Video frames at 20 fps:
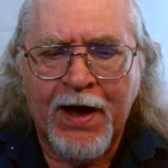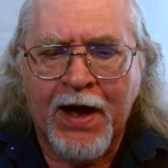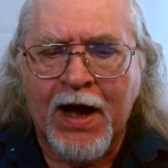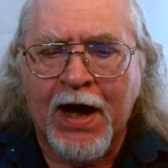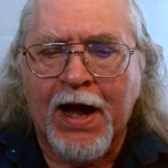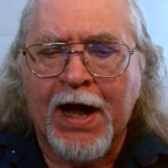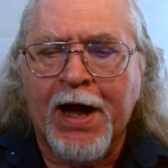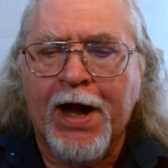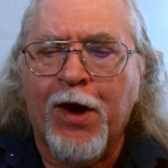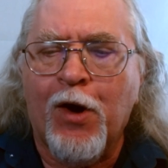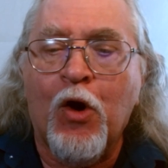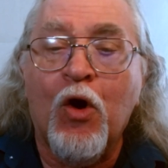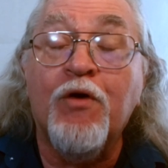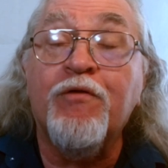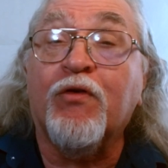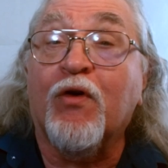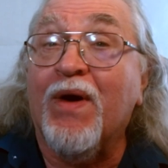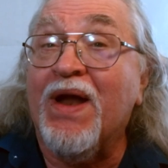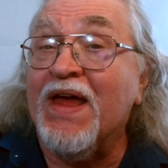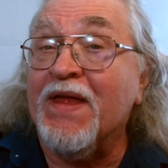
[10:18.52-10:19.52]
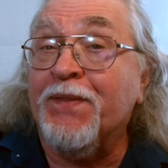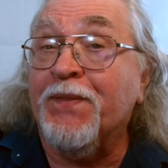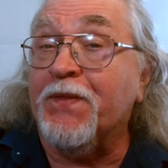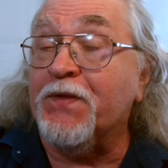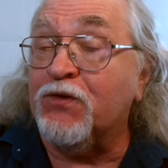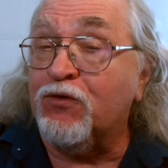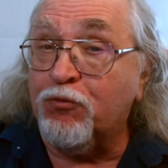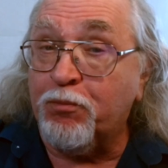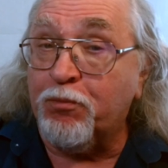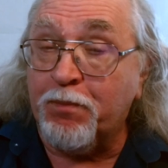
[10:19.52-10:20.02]
over at
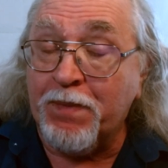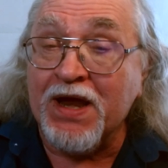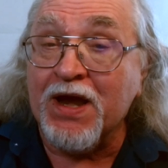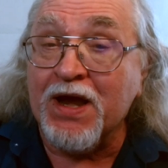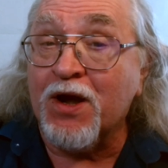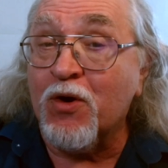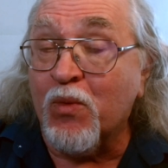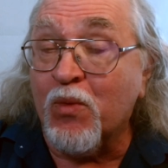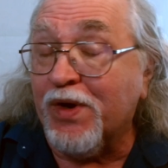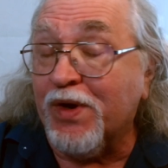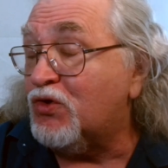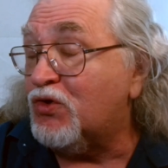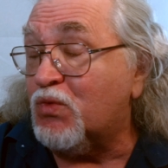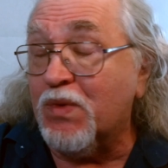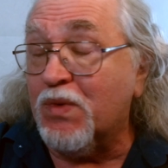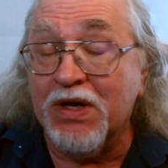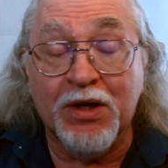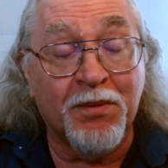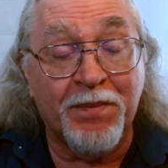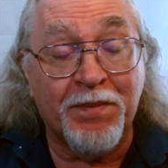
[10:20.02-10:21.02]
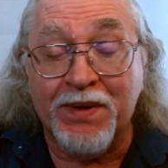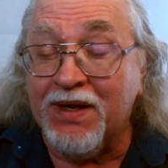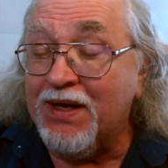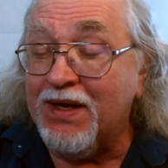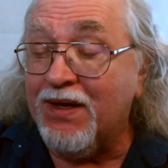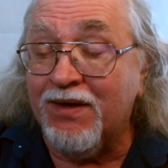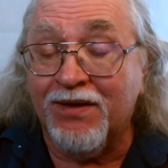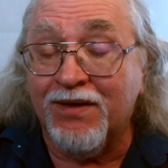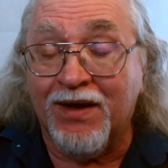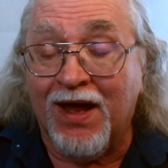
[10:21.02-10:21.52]
the spear, which will
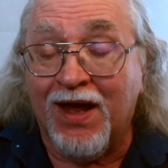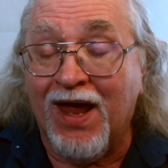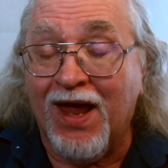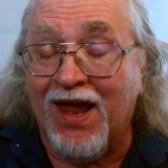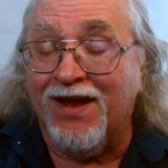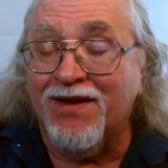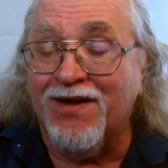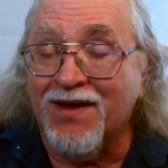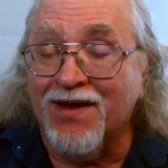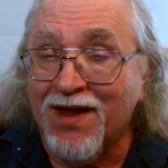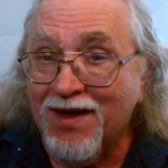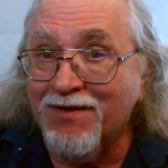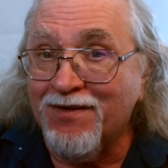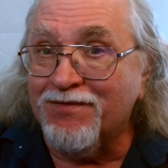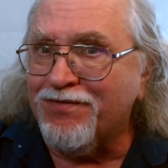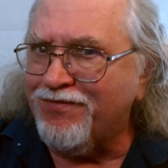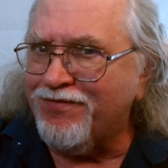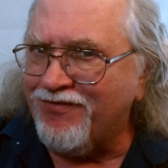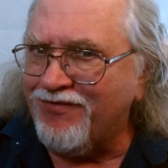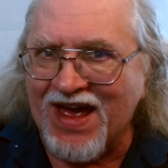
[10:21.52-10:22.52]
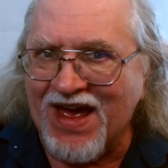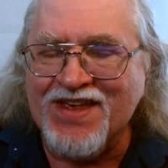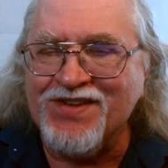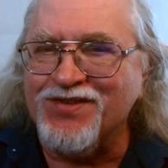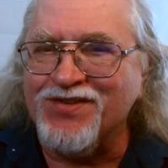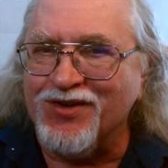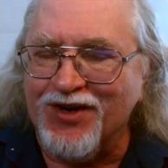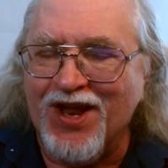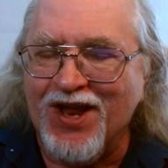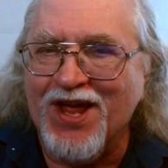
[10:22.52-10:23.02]
be a
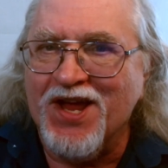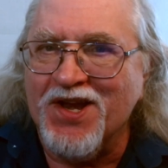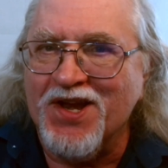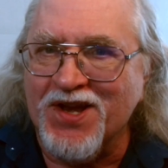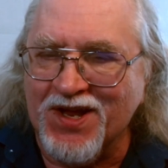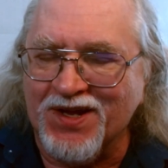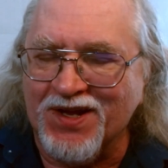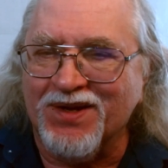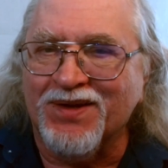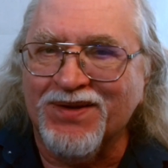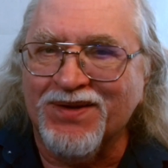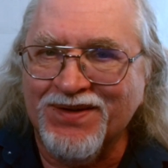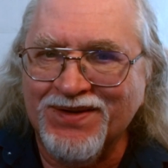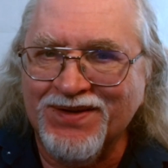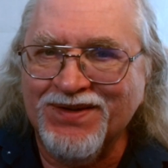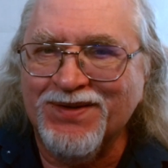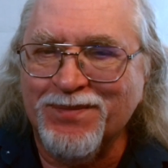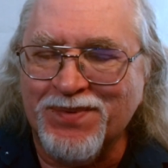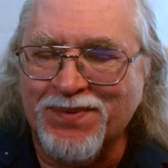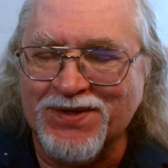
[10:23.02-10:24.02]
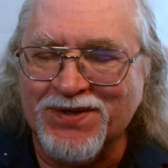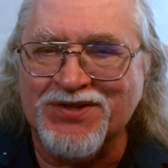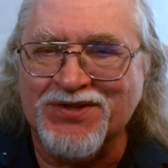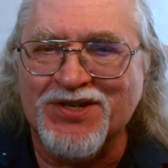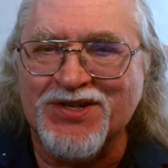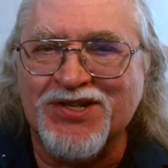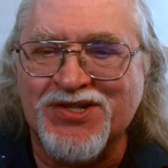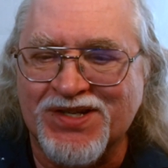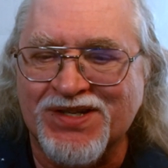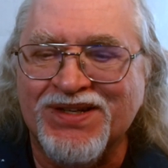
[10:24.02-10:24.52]
fascinating
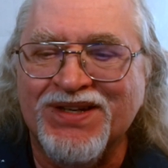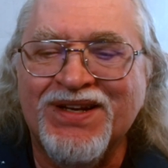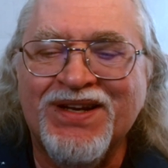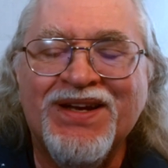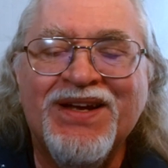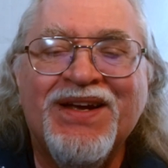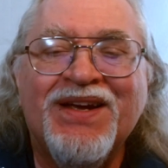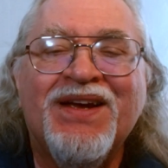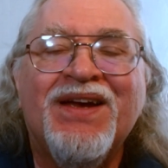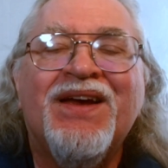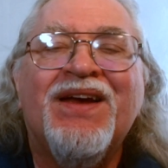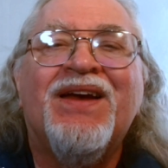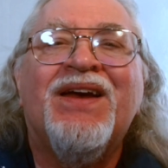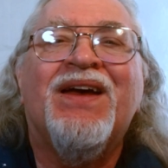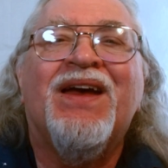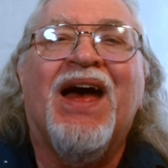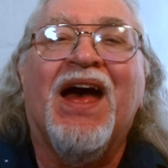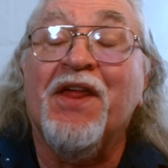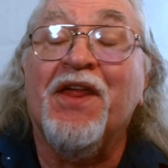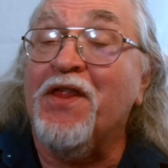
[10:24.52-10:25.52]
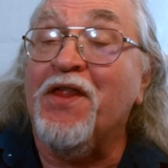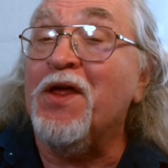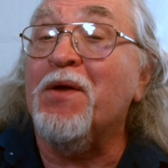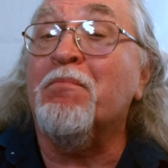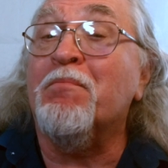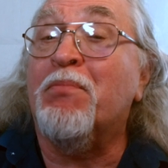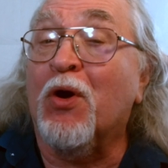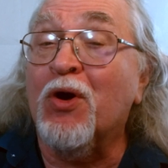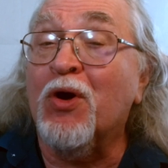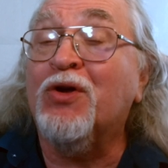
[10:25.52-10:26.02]
position, I think
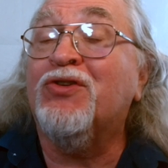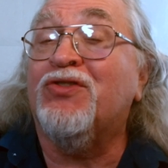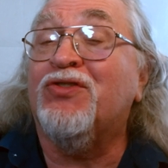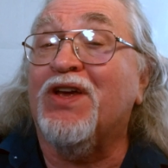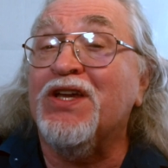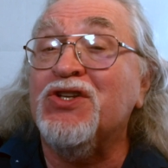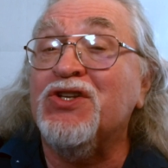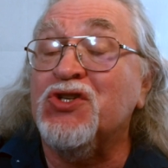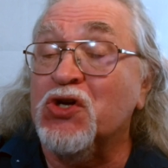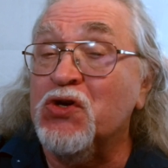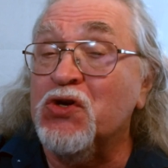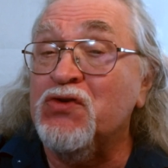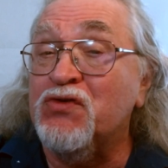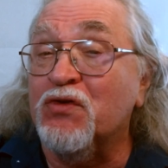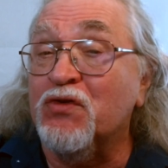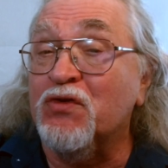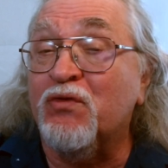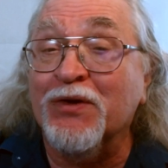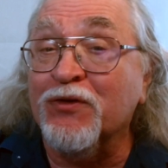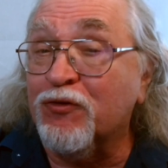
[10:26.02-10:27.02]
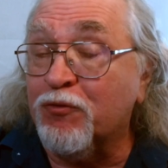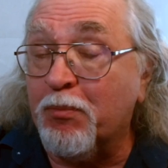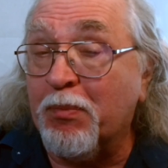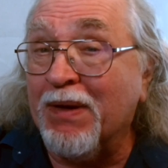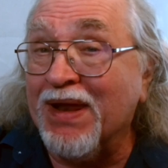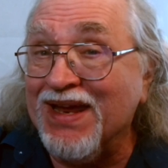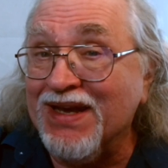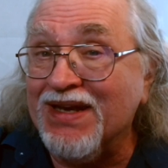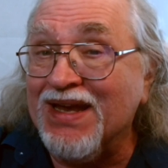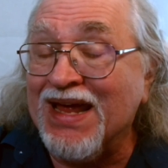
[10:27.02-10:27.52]
Burks and Joseph will
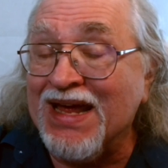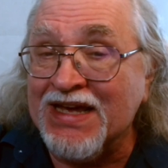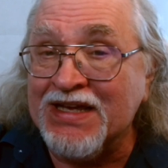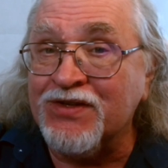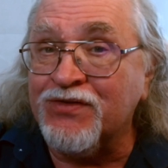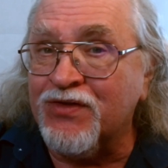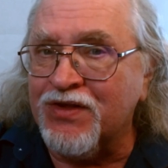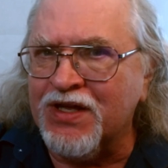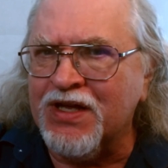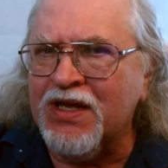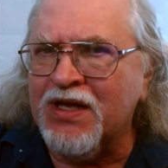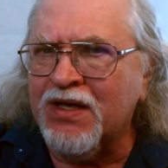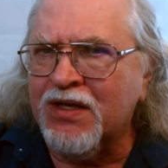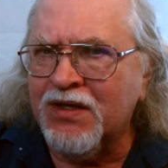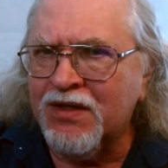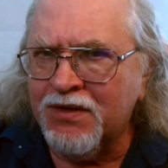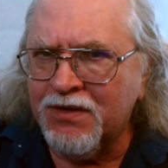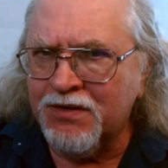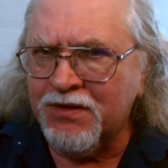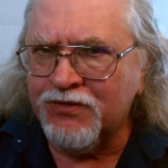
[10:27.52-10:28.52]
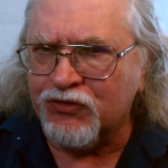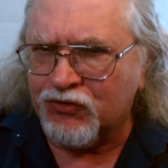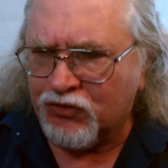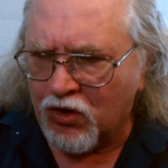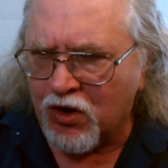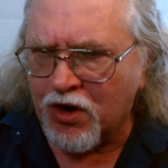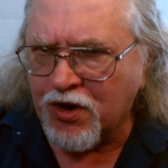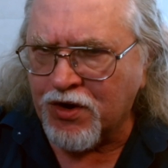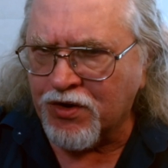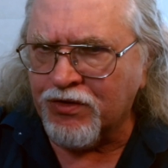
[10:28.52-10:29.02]
split as the
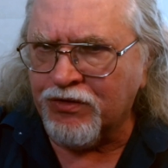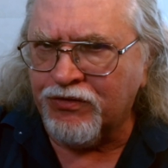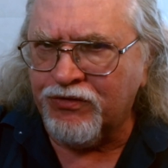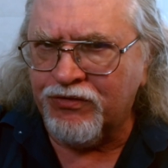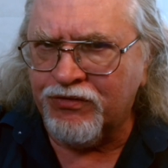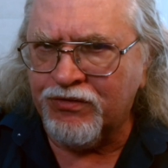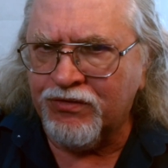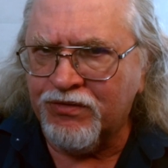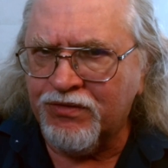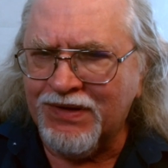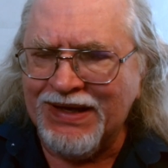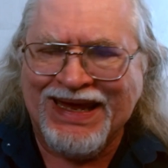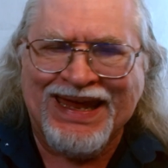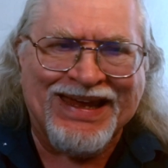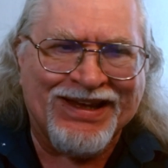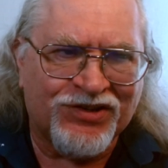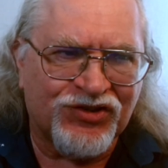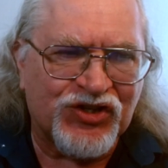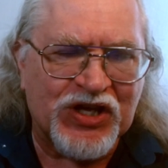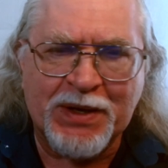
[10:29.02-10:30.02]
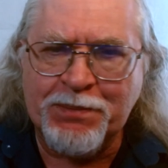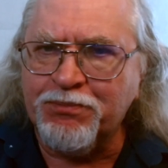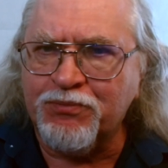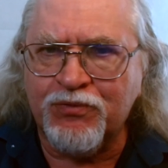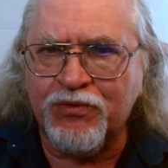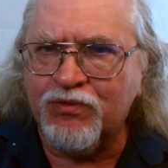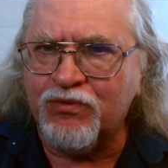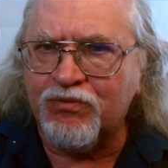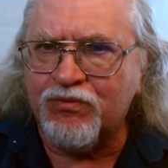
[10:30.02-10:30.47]
starters, except,